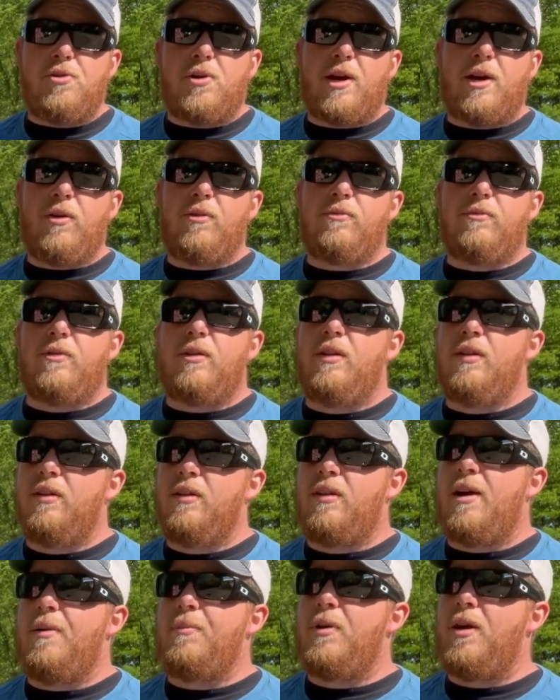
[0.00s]

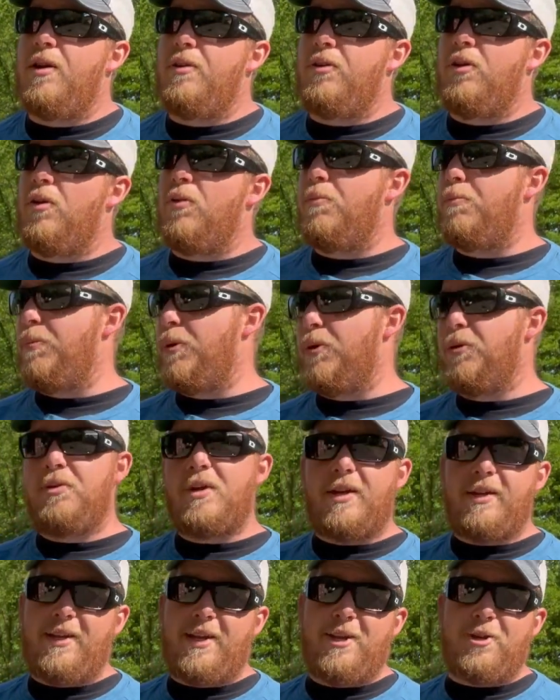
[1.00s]
I'm not, building
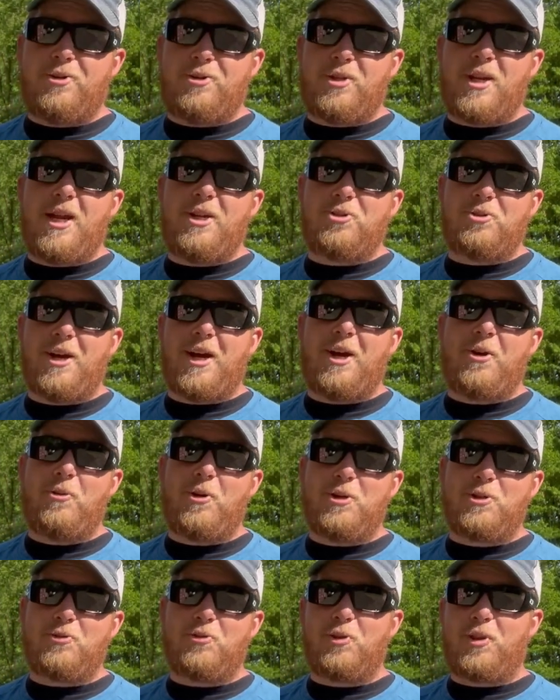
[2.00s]
interstates or
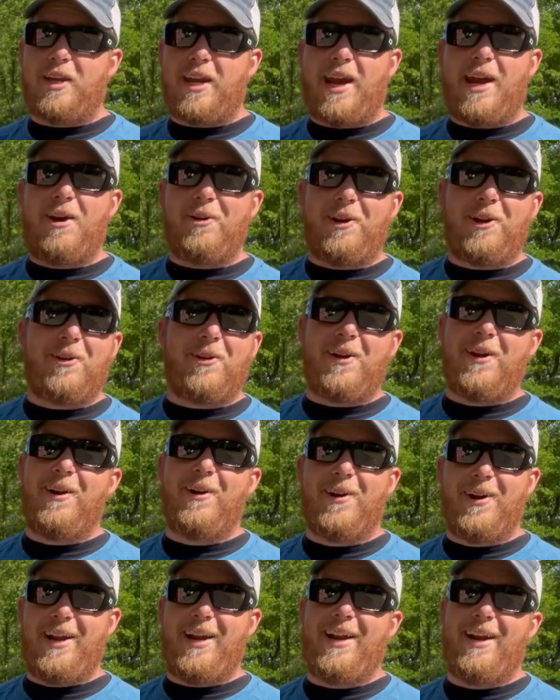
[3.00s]
highways for the county or
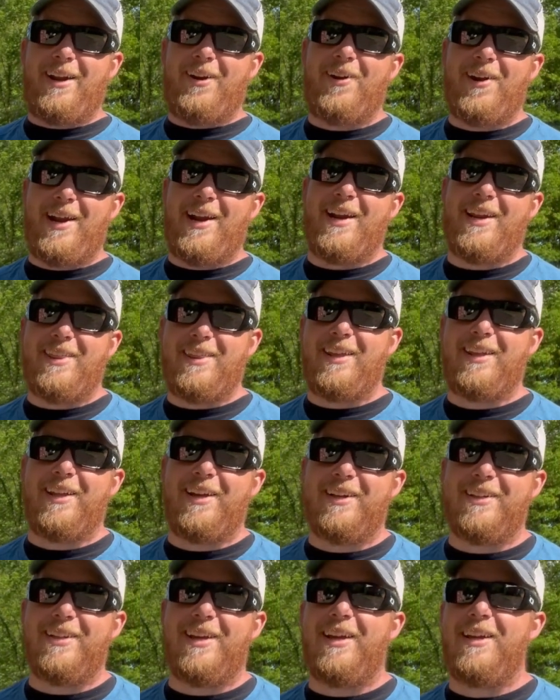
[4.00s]
anything
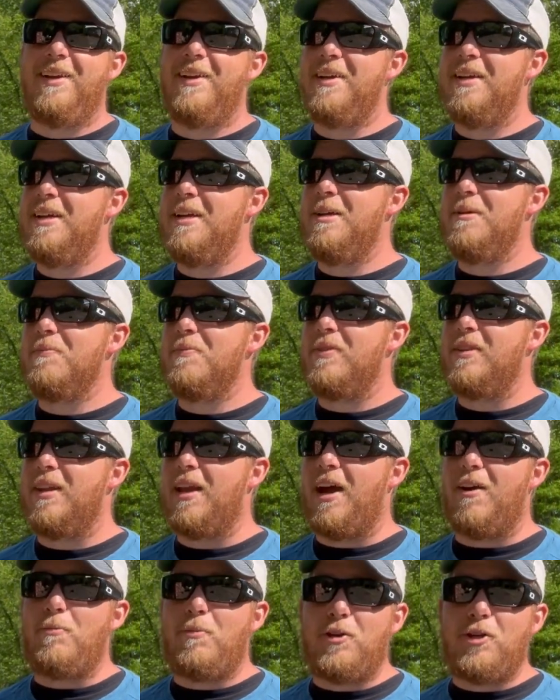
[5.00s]
like that.
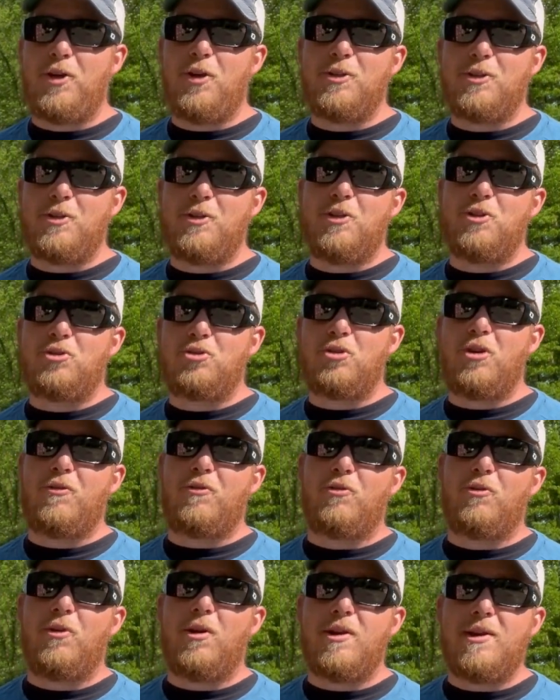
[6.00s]
I've been using this truck
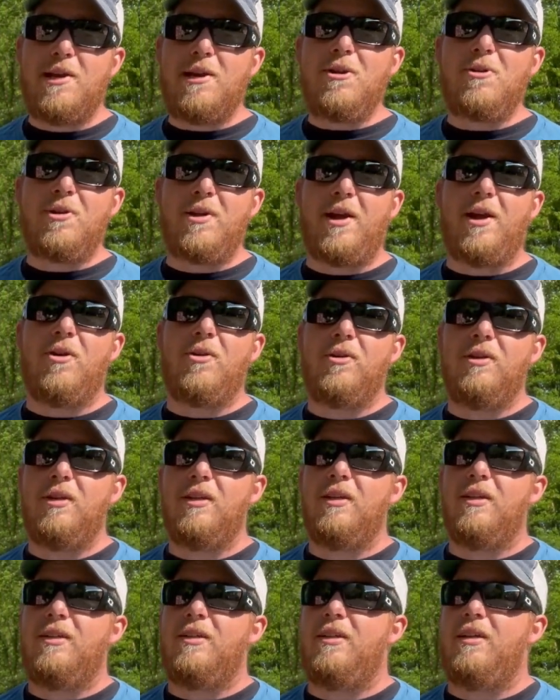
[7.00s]
for a year now,
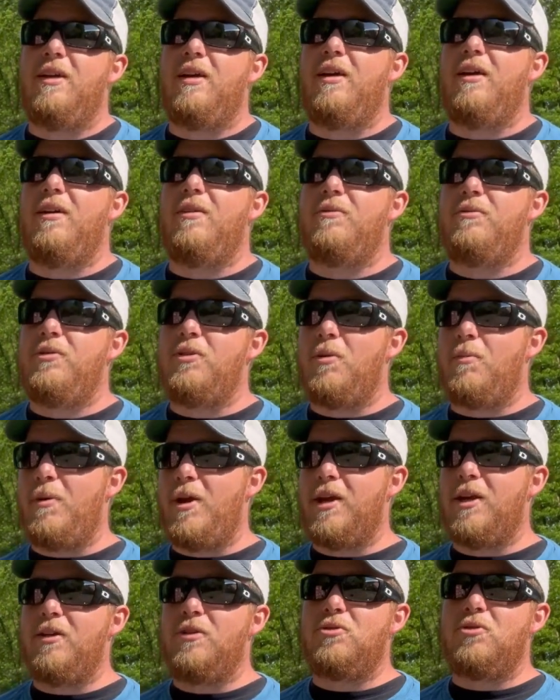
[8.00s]

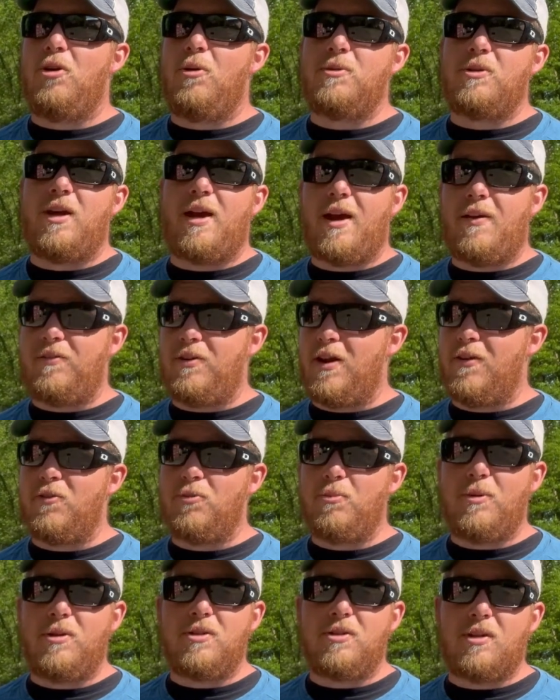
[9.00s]
making trips. I've never
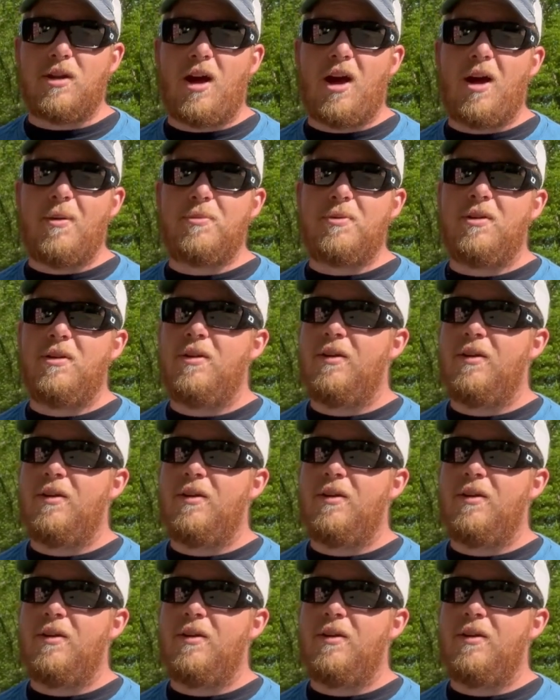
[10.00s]
been stopped.